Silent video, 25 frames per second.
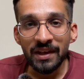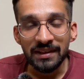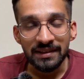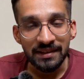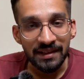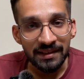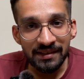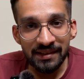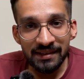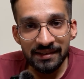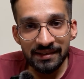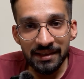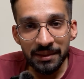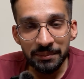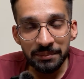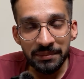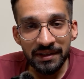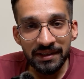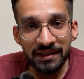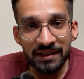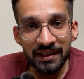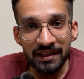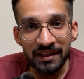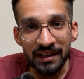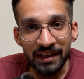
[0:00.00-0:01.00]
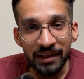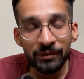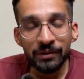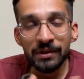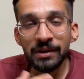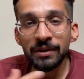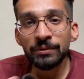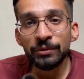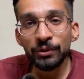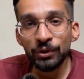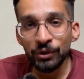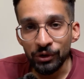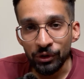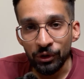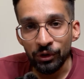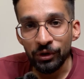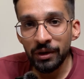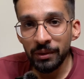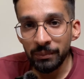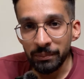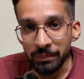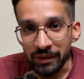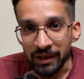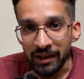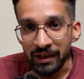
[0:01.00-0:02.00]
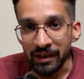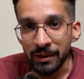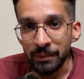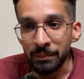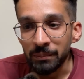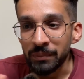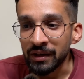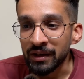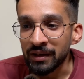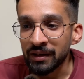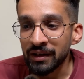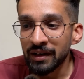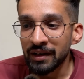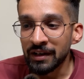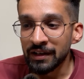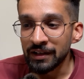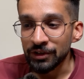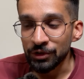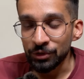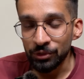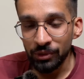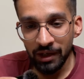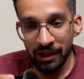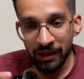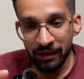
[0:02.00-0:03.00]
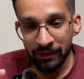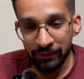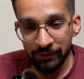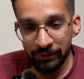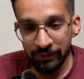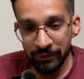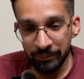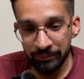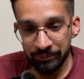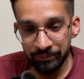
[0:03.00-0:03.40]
This is something that even if you're not a parent, but you have